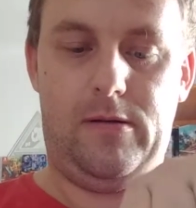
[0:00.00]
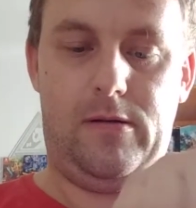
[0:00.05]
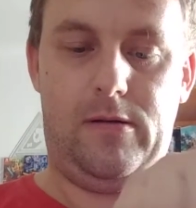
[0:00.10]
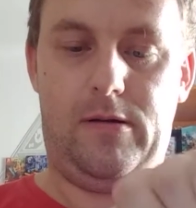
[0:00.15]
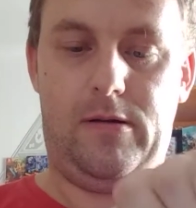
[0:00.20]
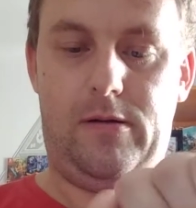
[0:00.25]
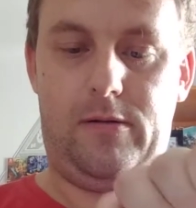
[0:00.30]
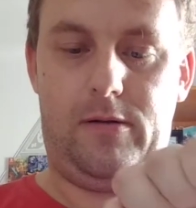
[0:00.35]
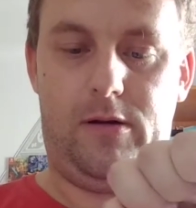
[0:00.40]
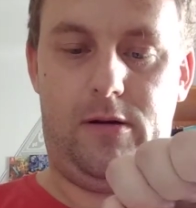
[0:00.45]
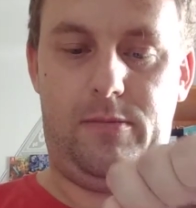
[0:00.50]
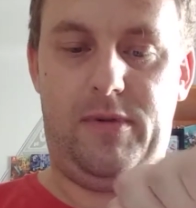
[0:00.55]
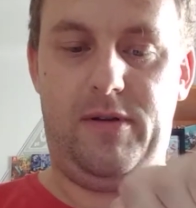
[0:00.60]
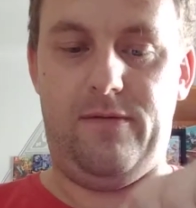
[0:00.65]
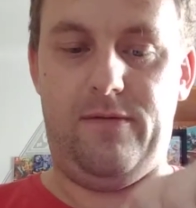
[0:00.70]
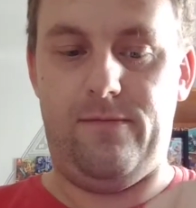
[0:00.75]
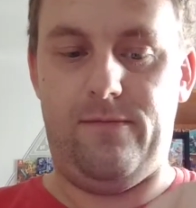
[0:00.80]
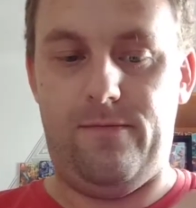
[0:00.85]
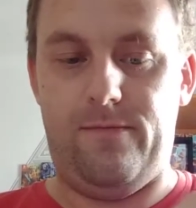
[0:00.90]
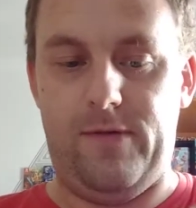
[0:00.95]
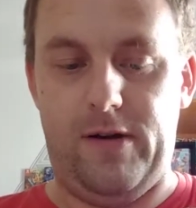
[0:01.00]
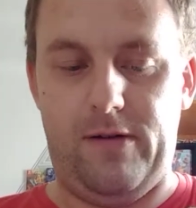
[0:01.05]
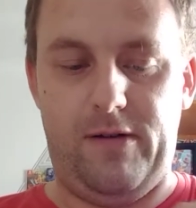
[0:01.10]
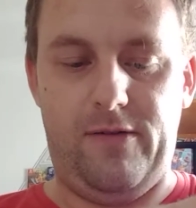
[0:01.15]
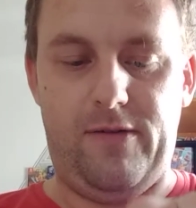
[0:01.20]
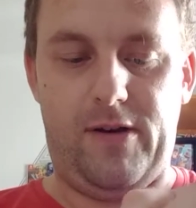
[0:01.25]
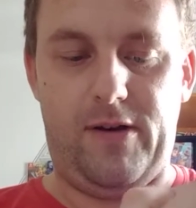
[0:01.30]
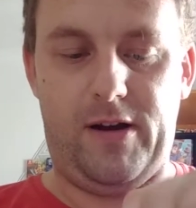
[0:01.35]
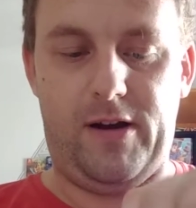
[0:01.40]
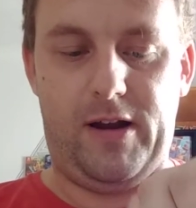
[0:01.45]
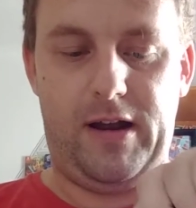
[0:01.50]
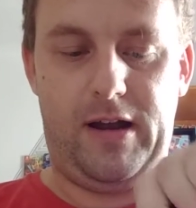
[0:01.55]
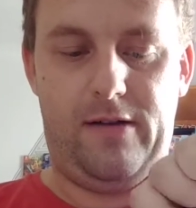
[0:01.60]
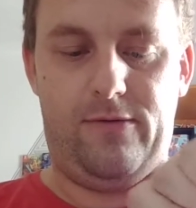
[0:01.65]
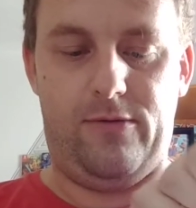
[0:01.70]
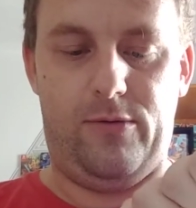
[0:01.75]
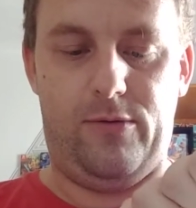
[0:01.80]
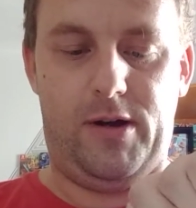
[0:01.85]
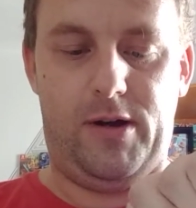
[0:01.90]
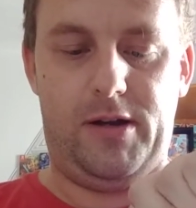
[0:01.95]
I've got to be very, very
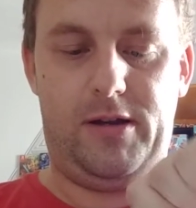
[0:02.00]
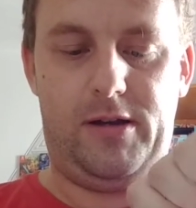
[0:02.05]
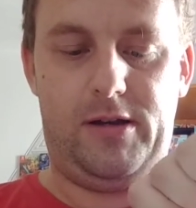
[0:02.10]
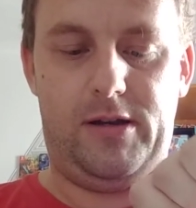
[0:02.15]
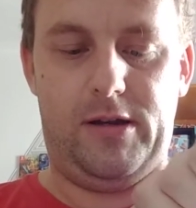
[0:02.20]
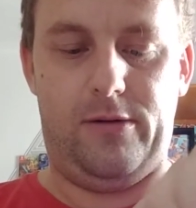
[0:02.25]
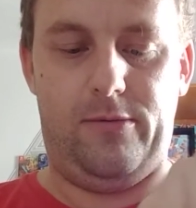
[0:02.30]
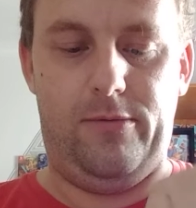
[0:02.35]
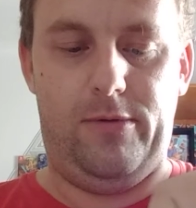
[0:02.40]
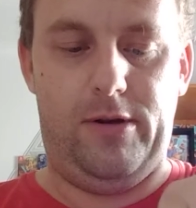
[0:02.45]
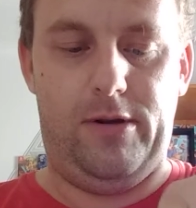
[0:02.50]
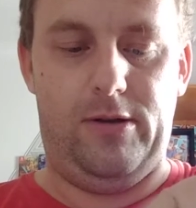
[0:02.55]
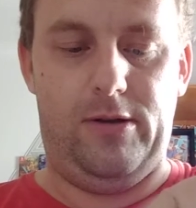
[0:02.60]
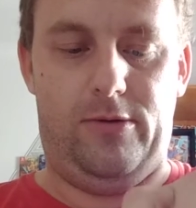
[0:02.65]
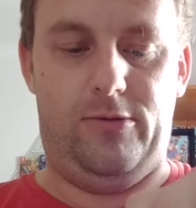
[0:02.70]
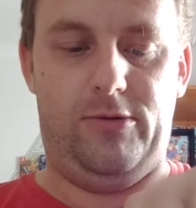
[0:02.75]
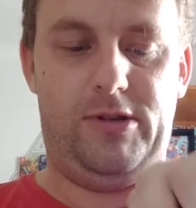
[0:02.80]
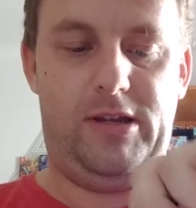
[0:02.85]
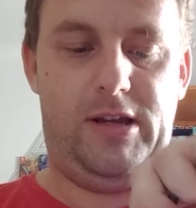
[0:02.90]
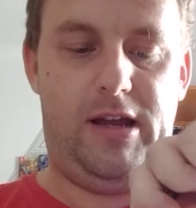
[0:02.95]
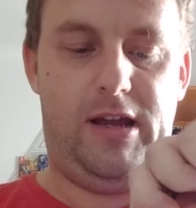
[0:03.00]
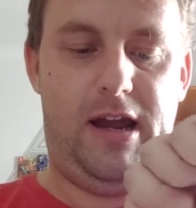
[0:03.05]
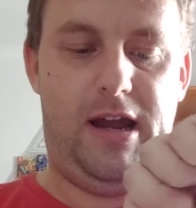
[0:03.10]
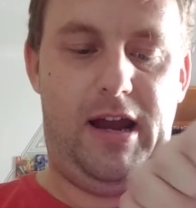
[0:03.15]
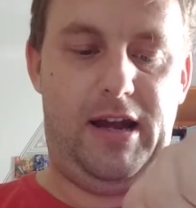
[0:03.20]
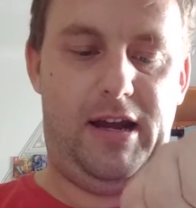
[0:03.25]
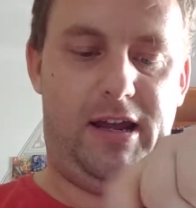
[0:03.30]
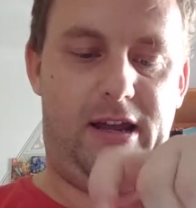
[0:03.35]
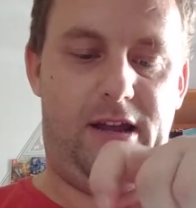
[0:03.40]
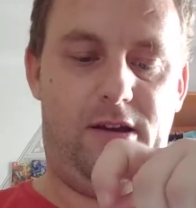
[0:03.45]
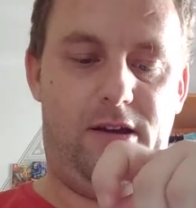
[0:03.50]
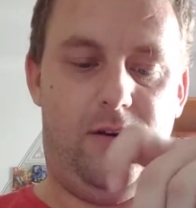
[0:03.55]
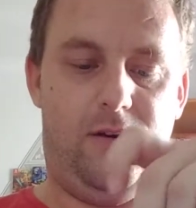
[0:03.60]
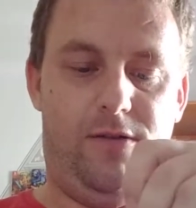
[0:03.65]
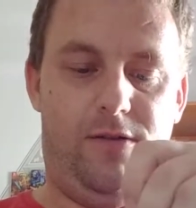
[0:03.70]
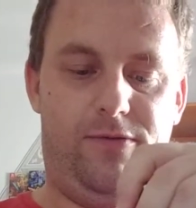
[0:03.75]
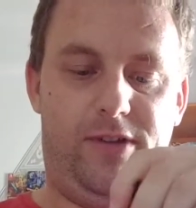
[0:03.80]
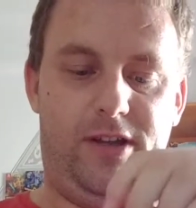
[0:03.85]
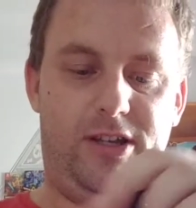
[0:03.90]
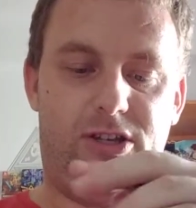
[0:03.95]
careful I don't lose any
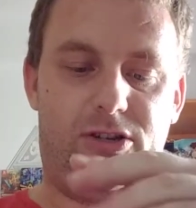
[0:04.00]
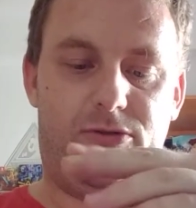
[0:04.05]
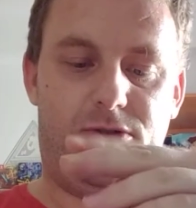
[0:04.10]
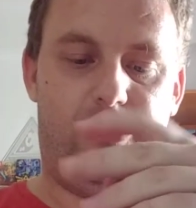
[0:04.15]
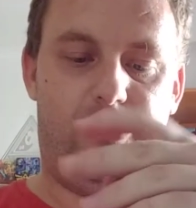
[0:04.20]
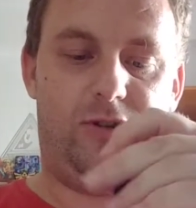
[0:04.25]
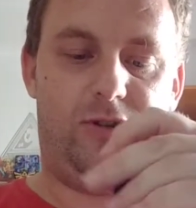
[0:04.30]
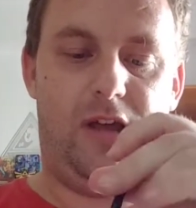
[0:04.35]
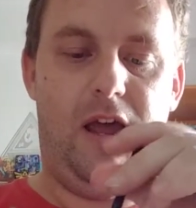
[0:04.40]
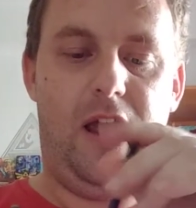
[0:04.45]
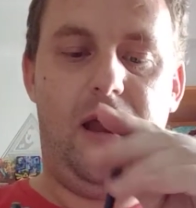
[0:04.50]
of these screws.